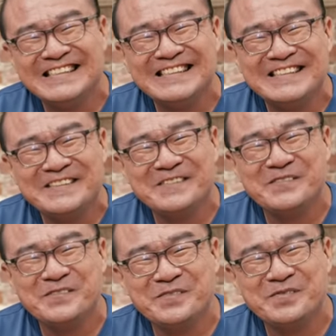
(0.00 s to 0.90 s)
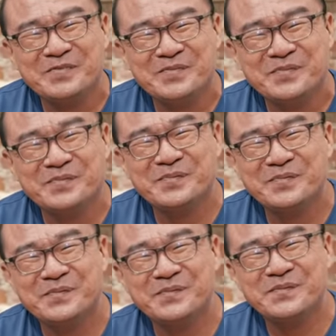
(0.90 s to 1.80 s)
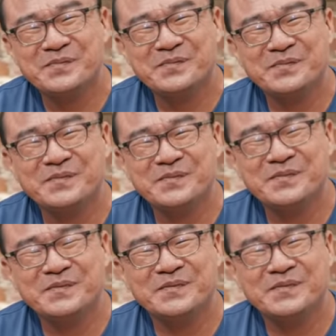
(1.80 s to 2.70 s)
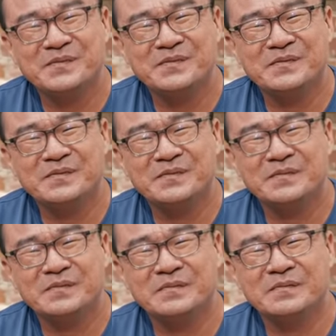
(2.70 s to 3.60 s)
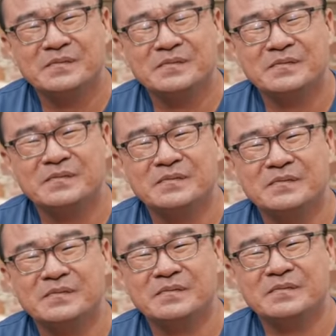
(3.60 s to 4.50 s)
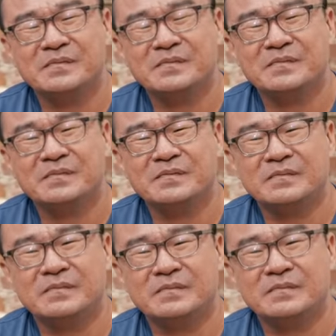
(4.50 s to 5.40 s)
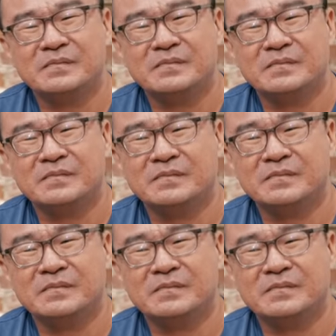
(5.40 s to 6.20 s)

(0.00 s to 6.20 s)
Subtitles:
(silent)